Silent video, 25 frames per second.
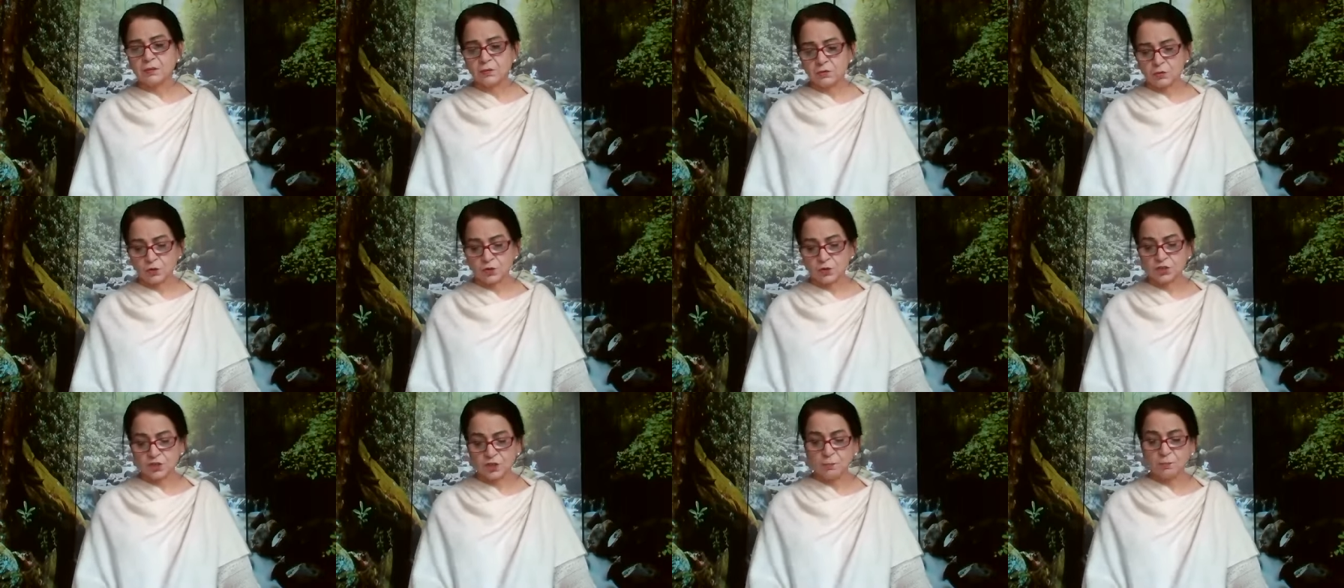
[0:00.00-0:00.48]

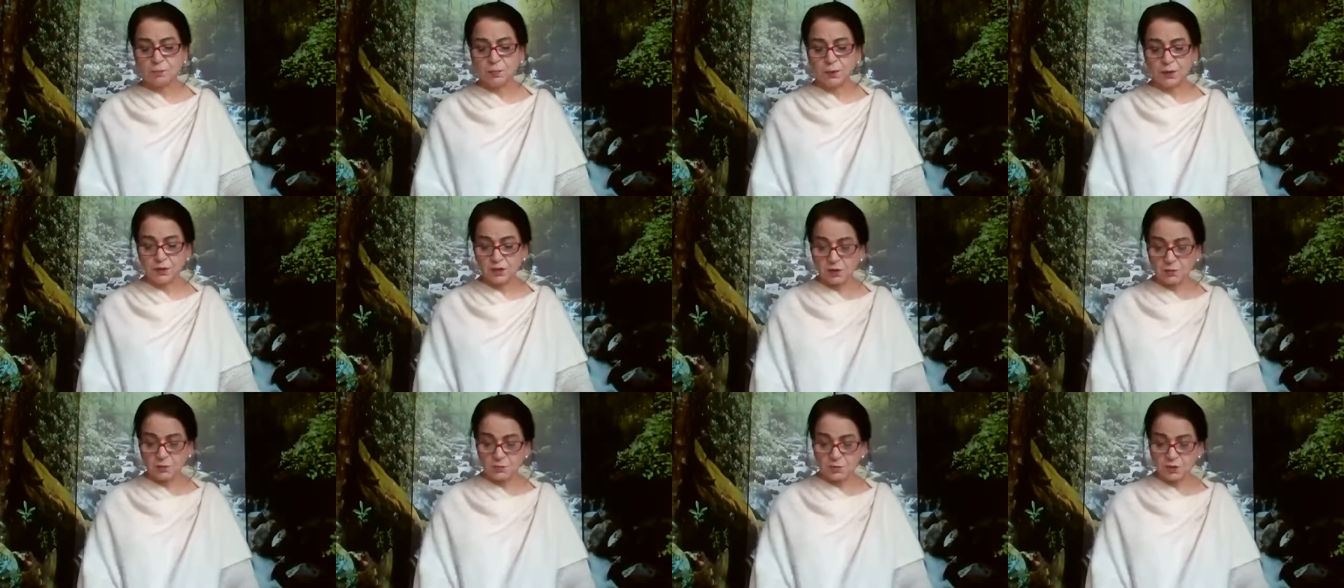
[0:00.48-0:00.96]
So in simple
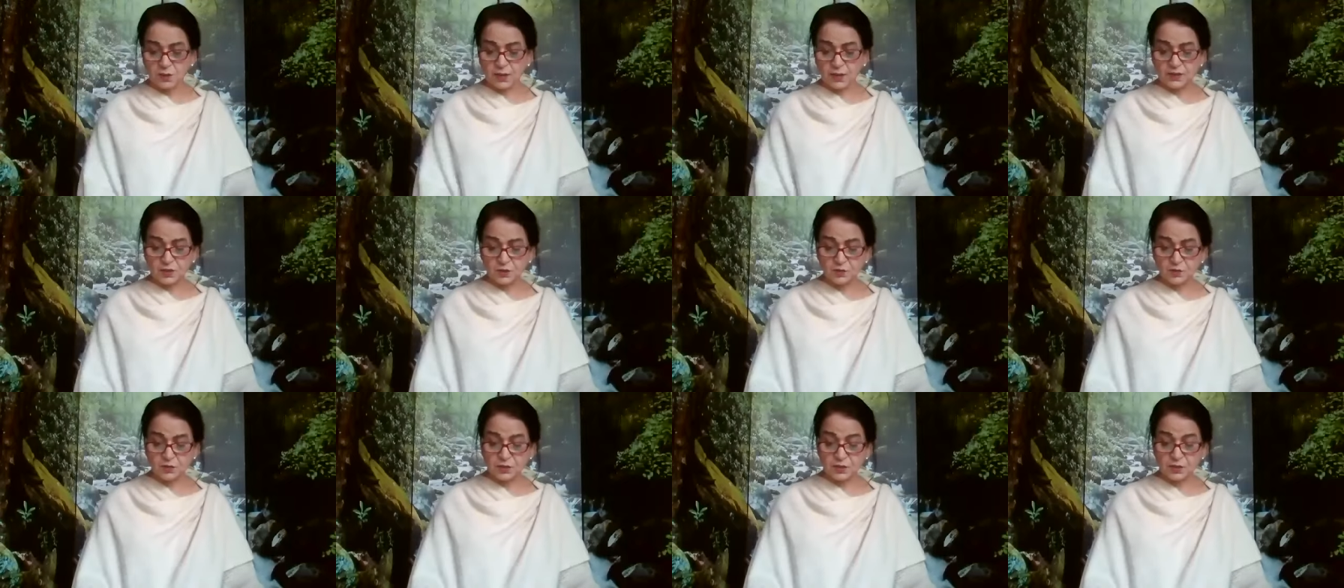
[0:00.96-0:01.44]
terms,
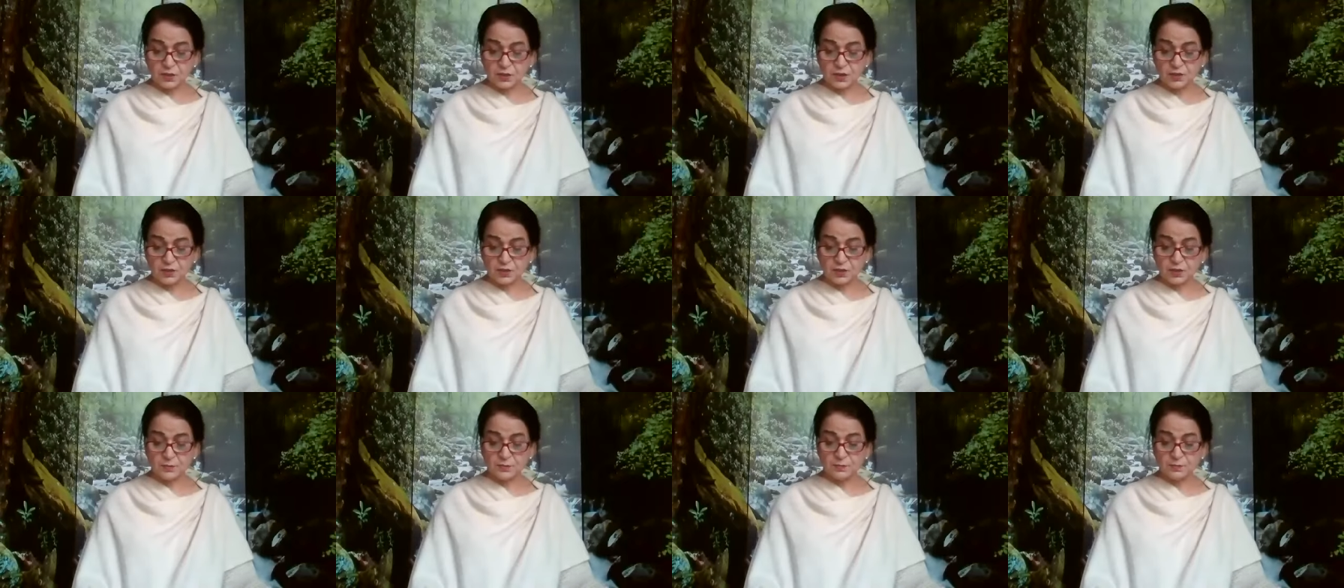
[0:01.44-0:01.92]
that's what it
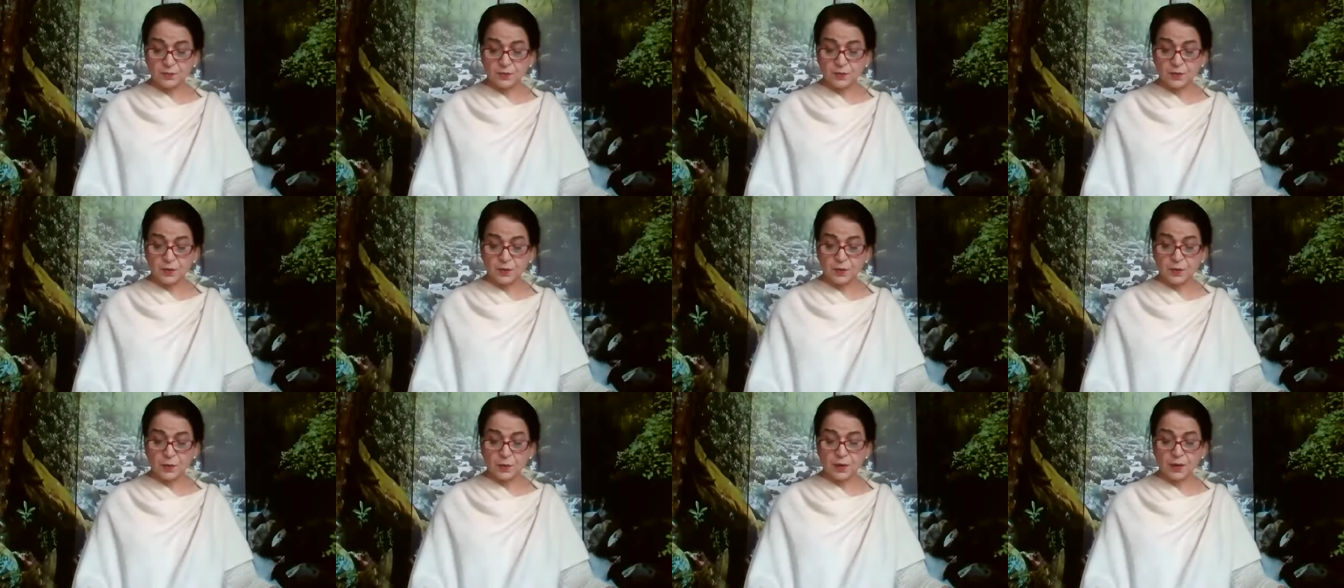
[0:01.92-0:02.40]
is.
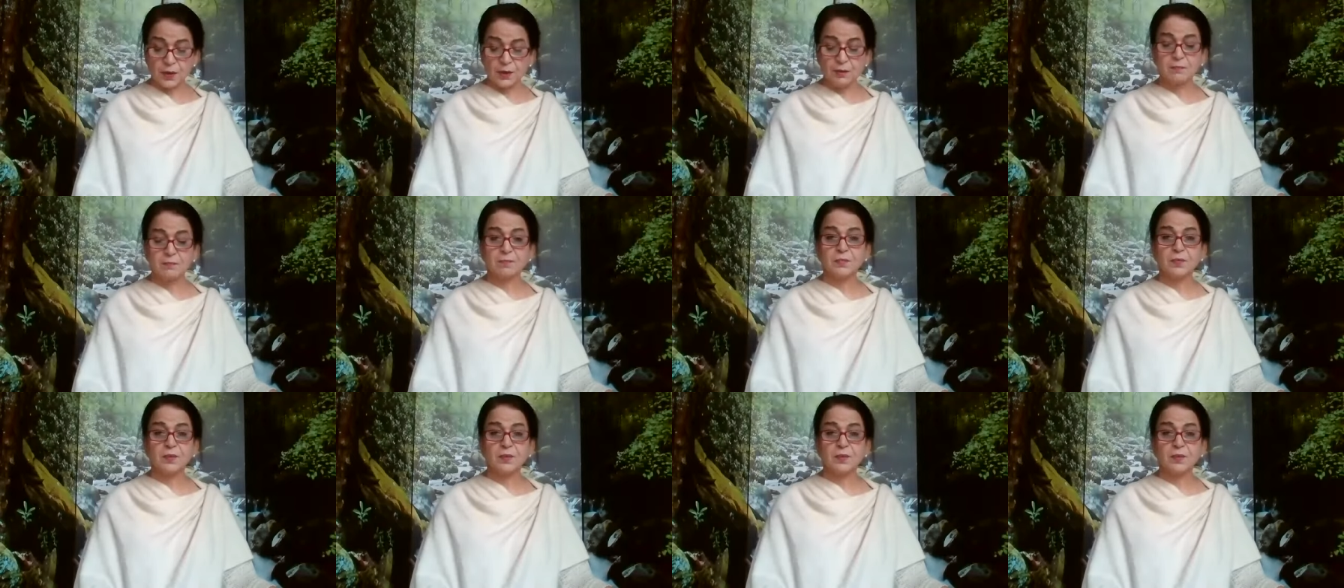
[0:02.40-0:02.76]
Okay.